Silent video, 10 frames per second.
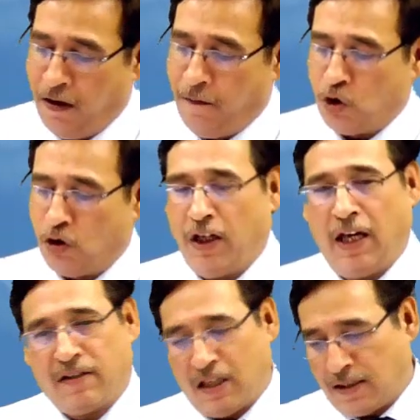So when
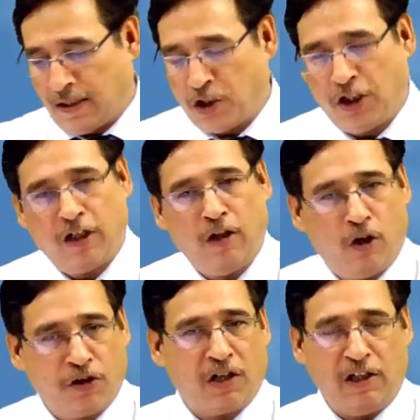I say subsidiary,
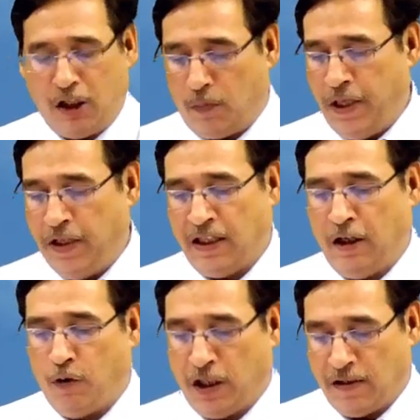logically it means
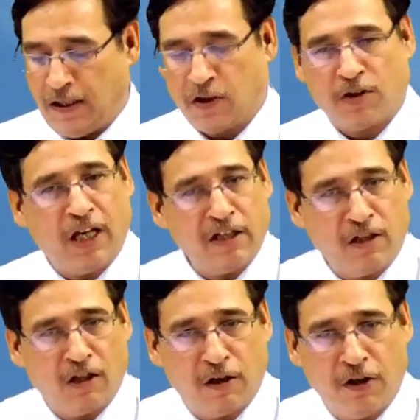E1 is exercising
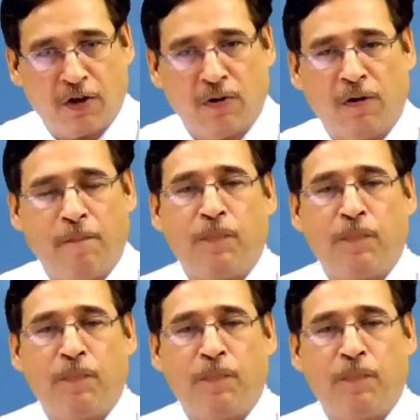the control.